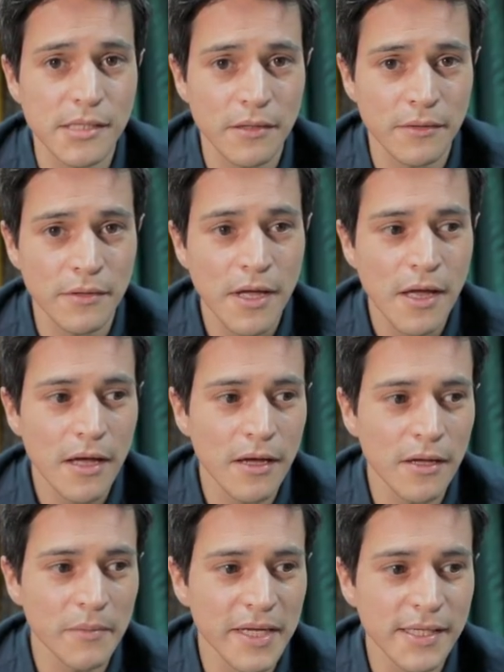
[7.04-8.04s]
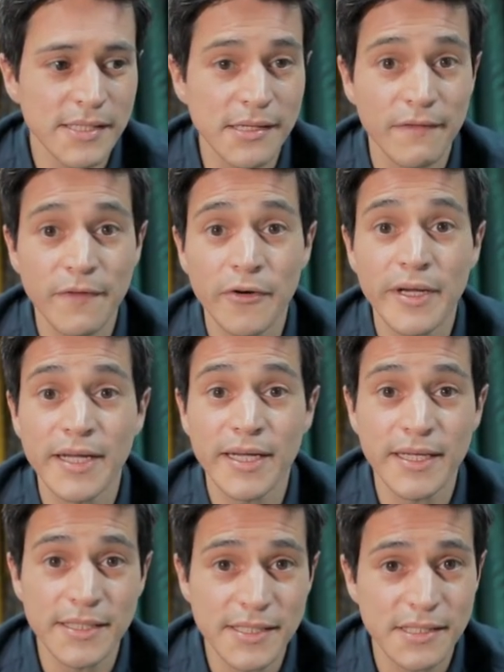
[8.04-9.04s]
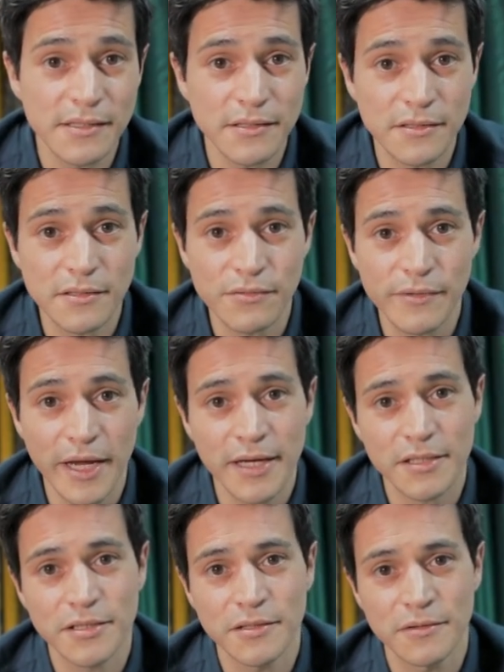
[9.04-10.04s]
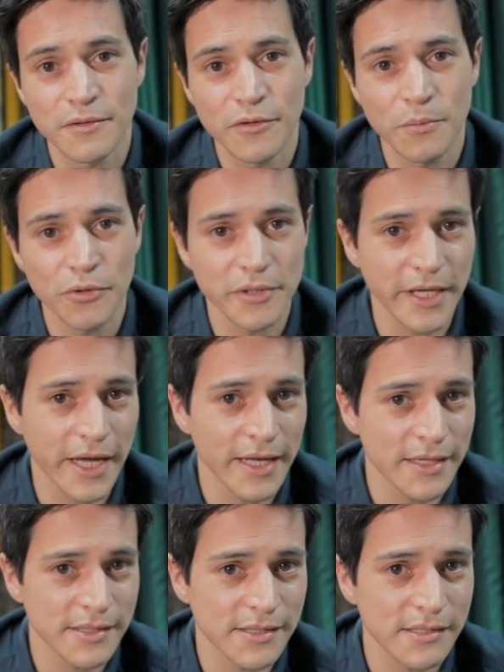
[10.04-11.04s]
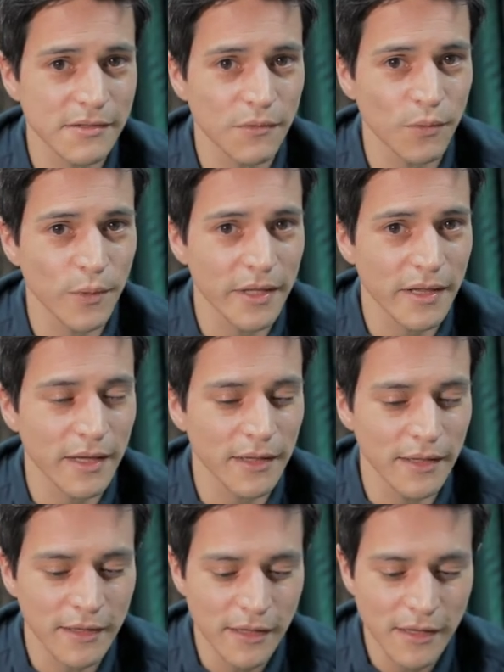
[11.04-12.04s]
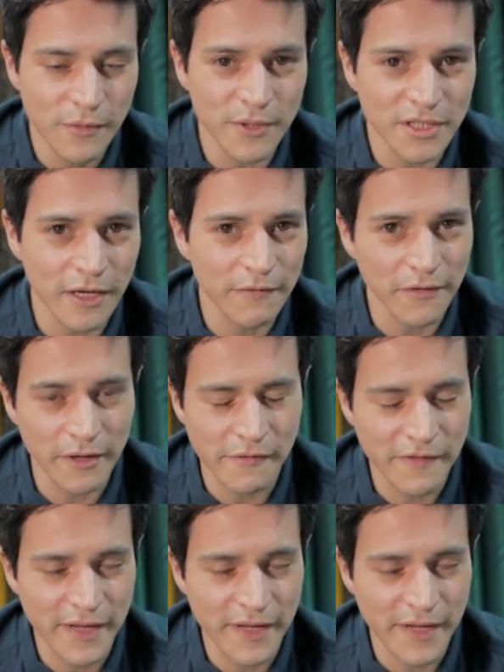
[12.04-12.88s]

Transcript: So um, it's that very instant reaction your body has with colour, which I find